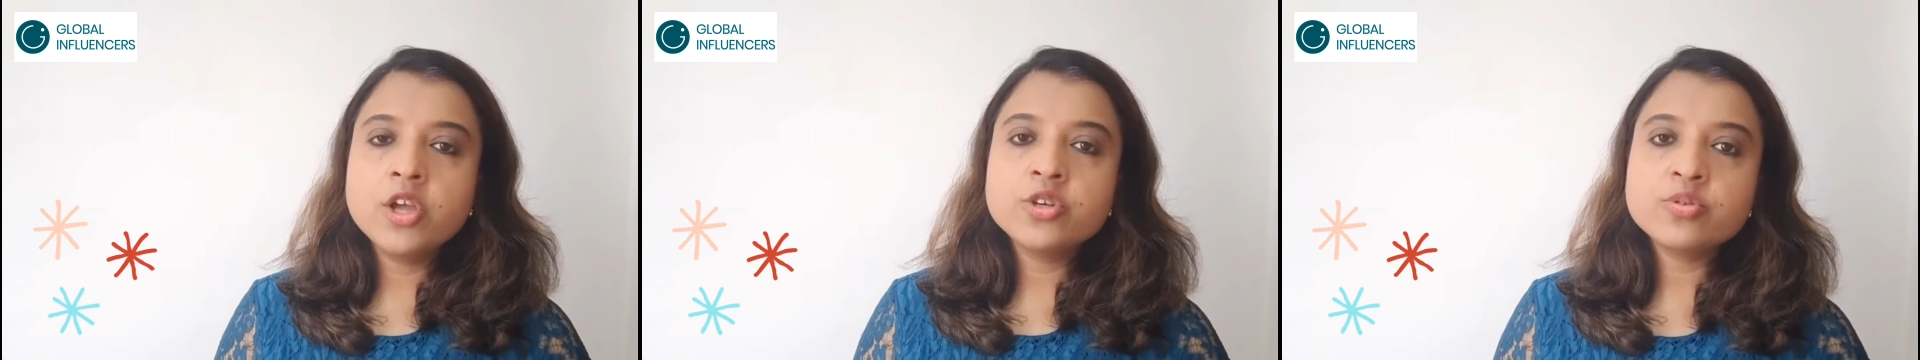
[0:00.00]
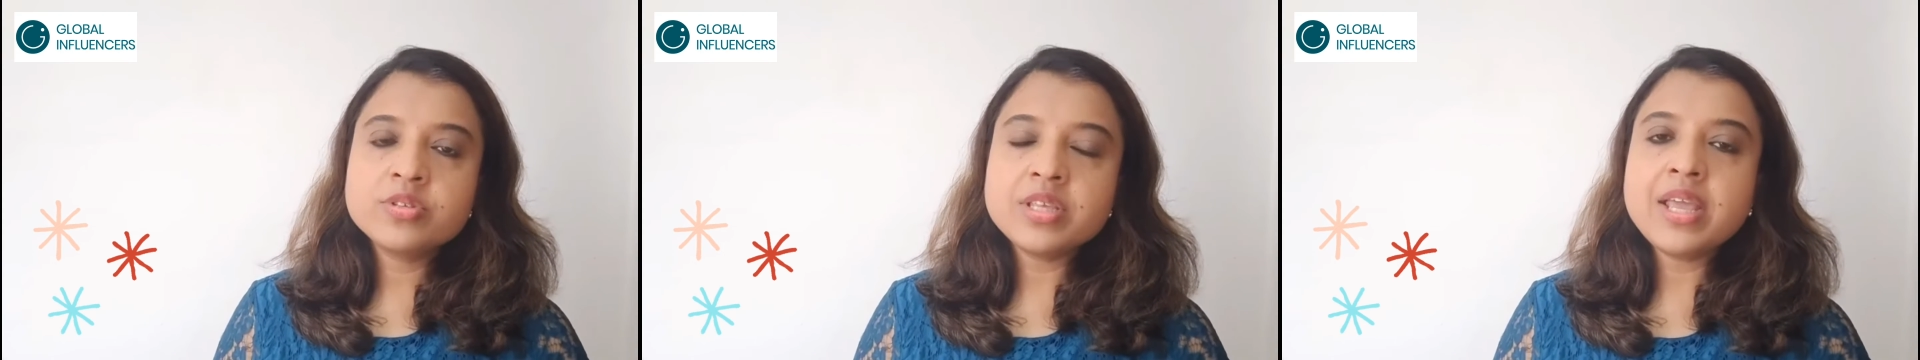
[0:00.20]

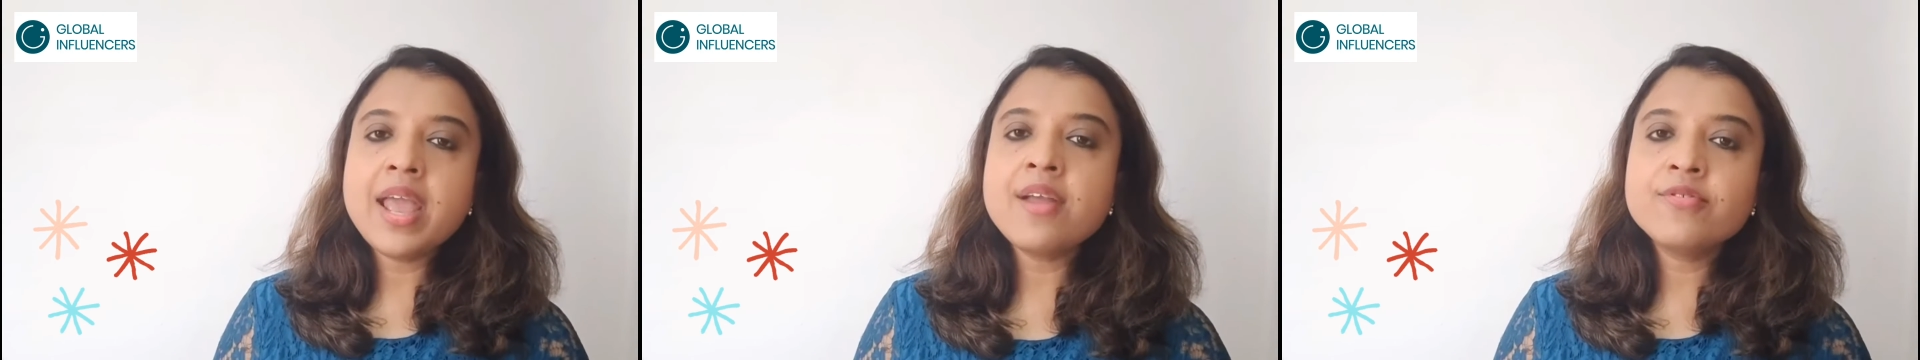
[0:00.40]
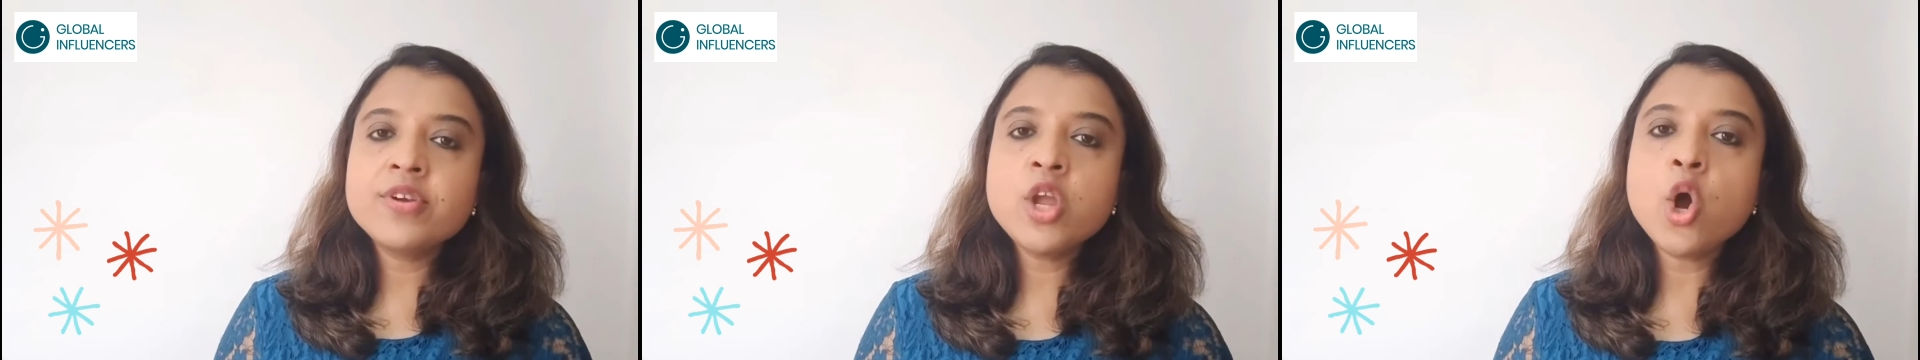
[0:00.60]
to see
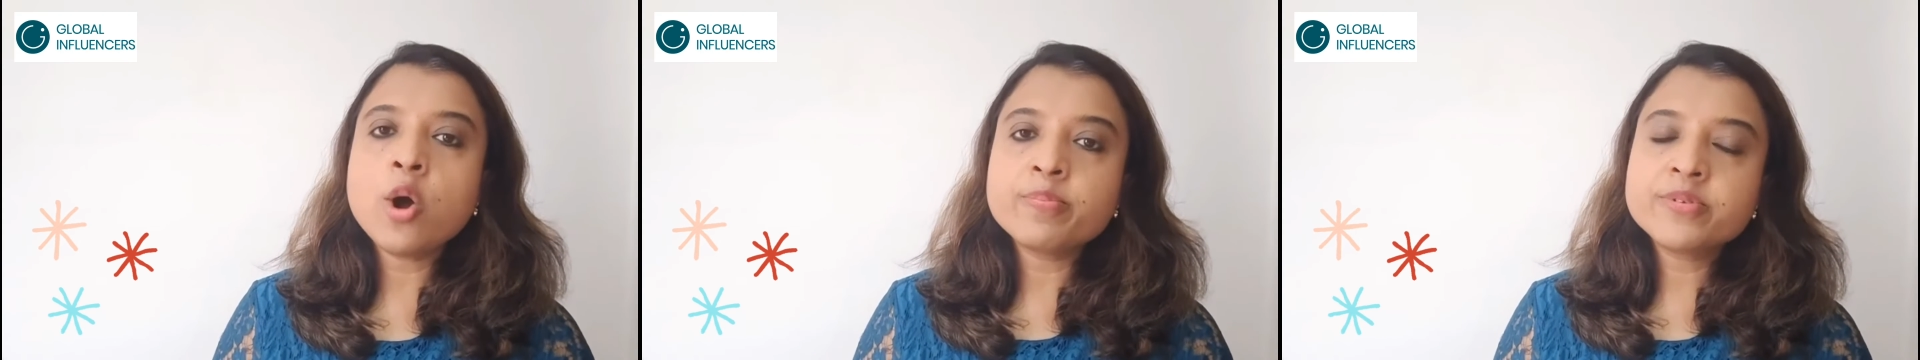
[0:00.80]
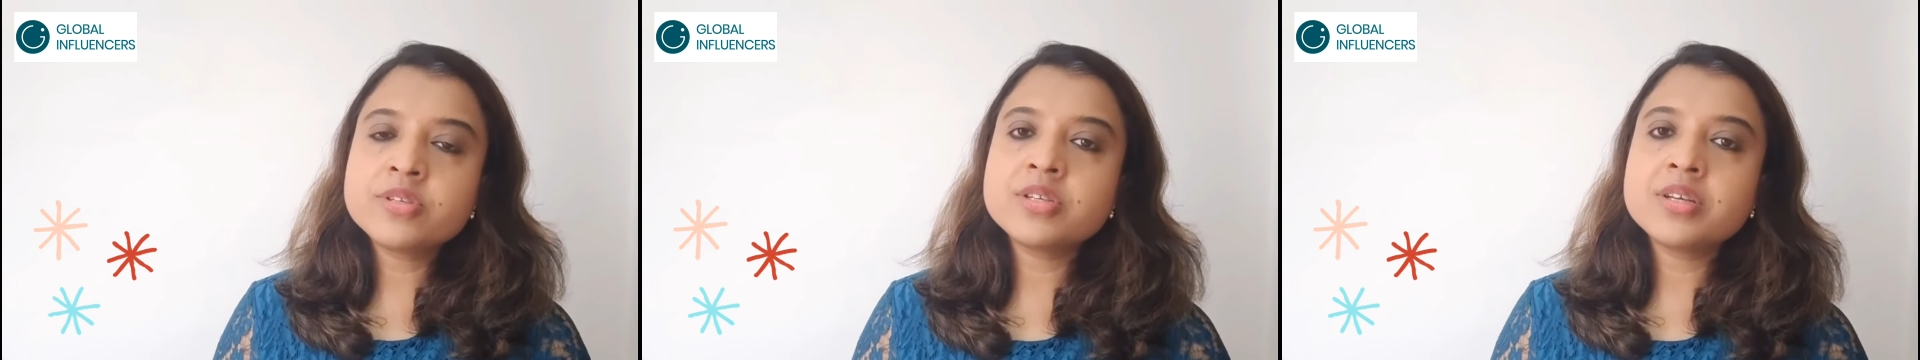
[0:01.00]
every
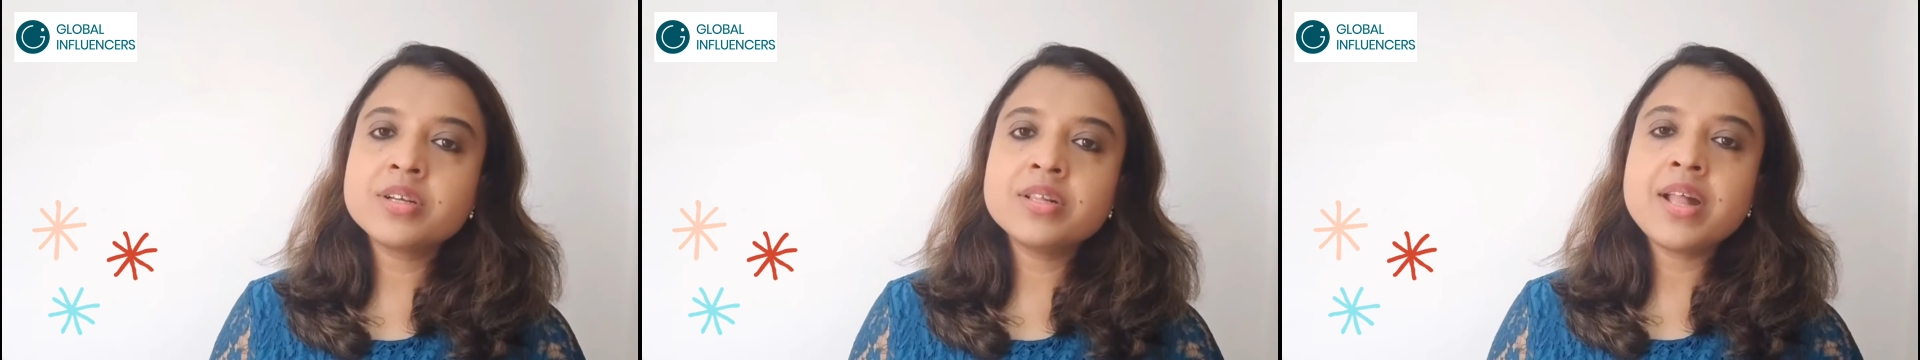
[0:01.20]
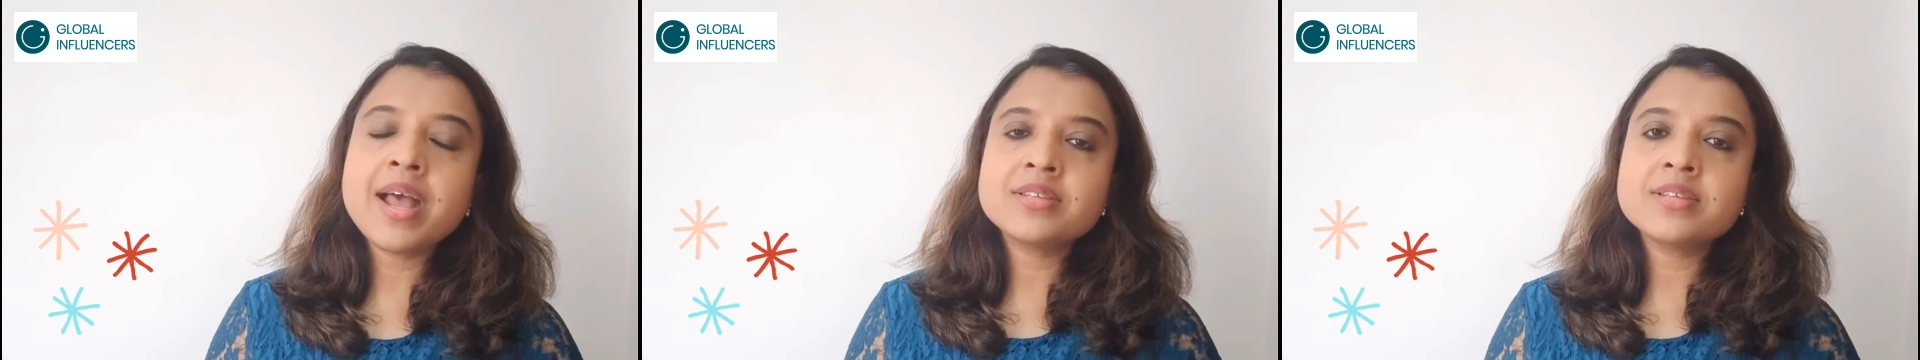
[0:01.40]

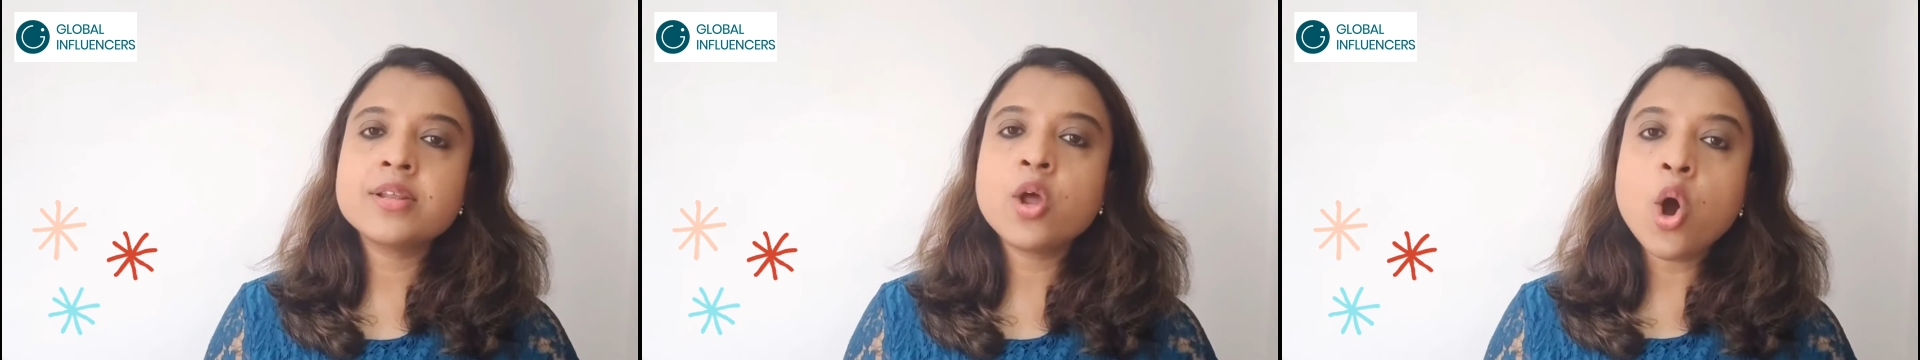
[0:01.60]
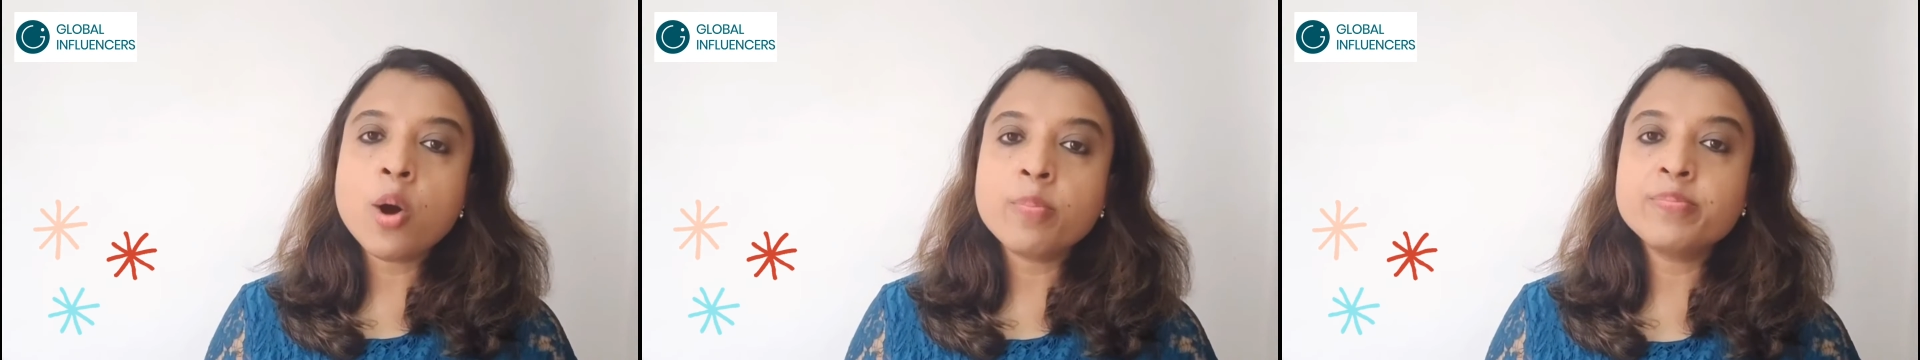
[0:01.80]
obstacle as
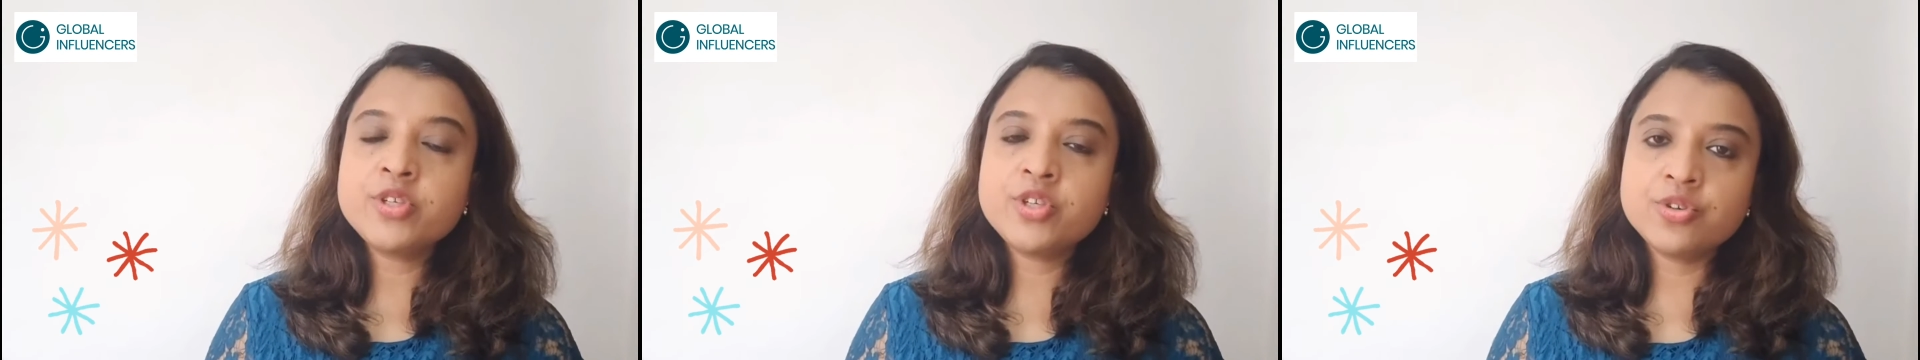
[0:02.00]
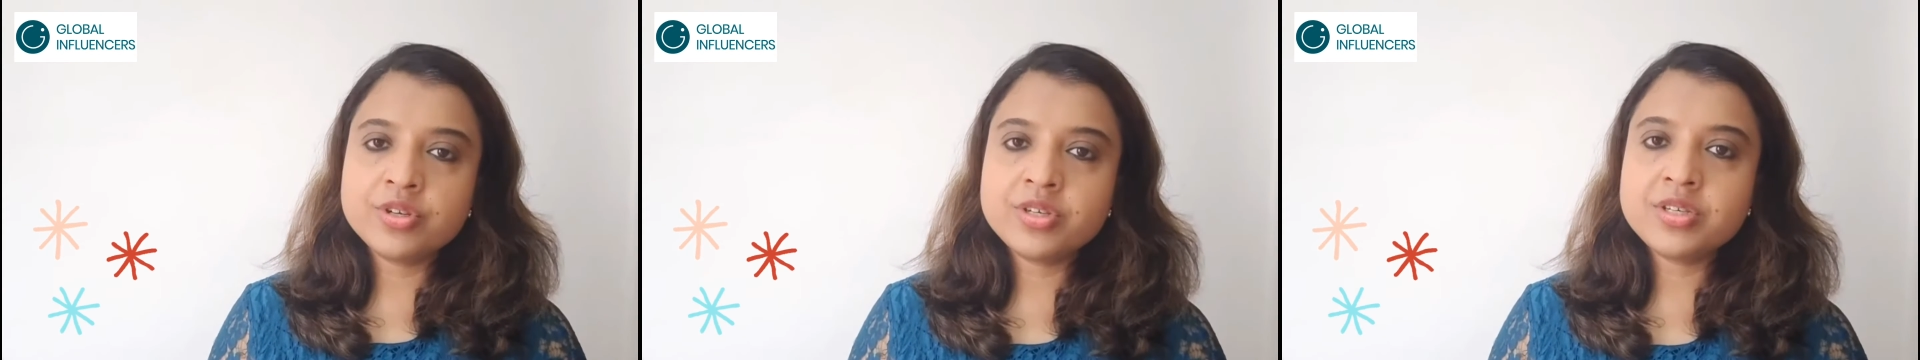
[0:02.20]
an
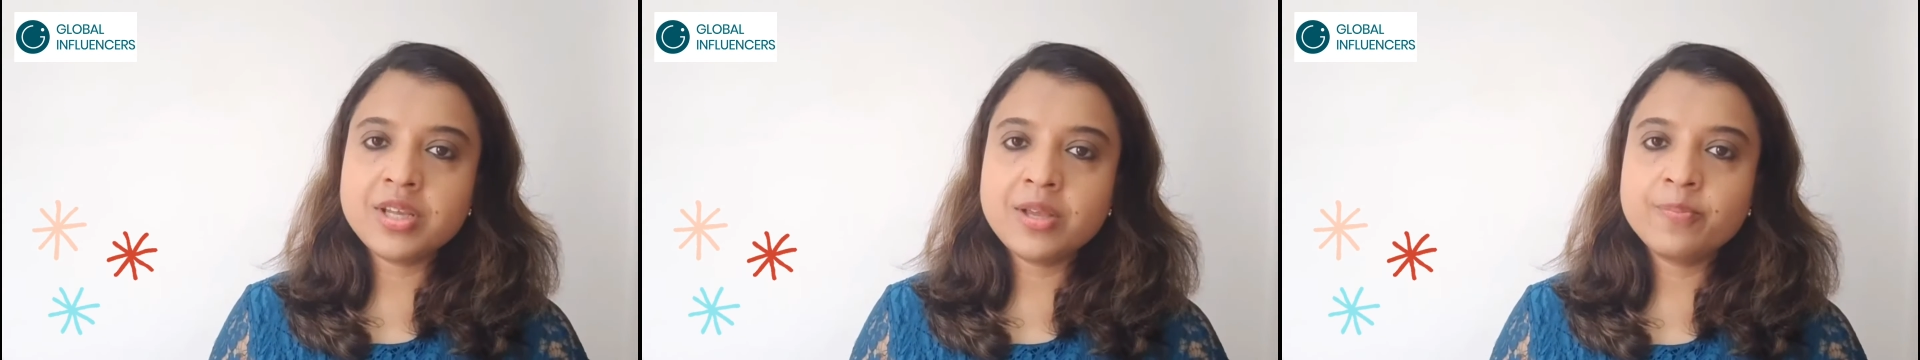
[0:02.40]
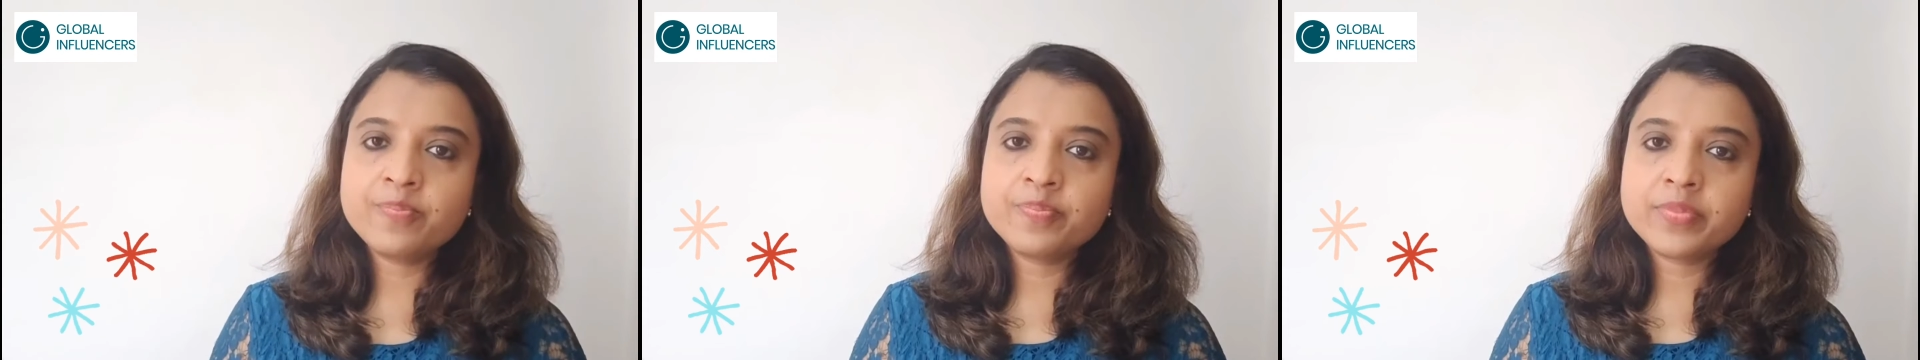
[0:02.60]

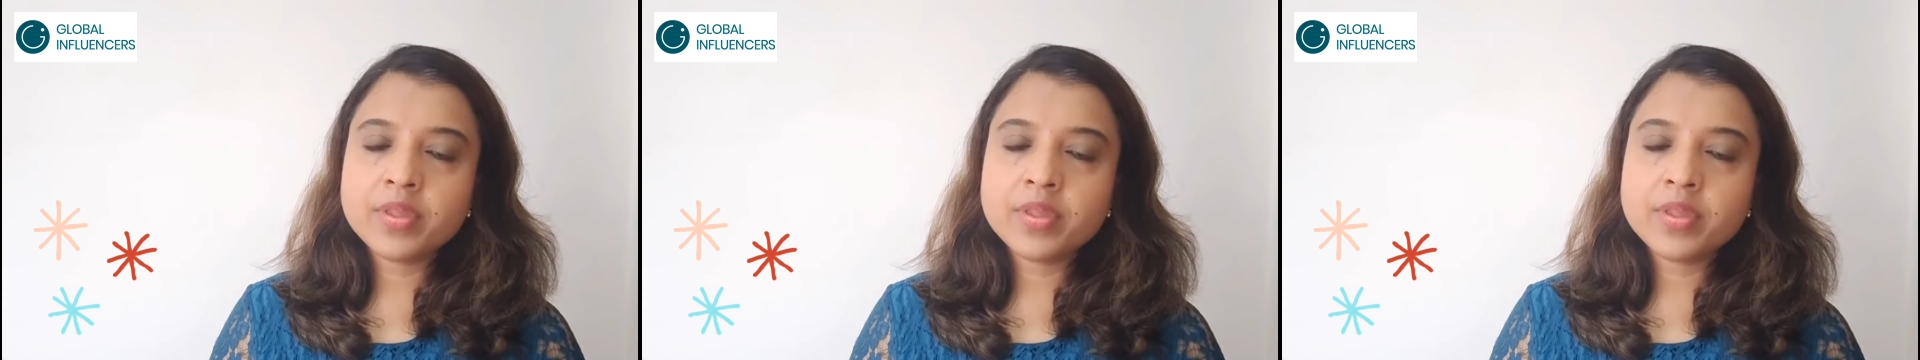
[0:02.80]
opportunity.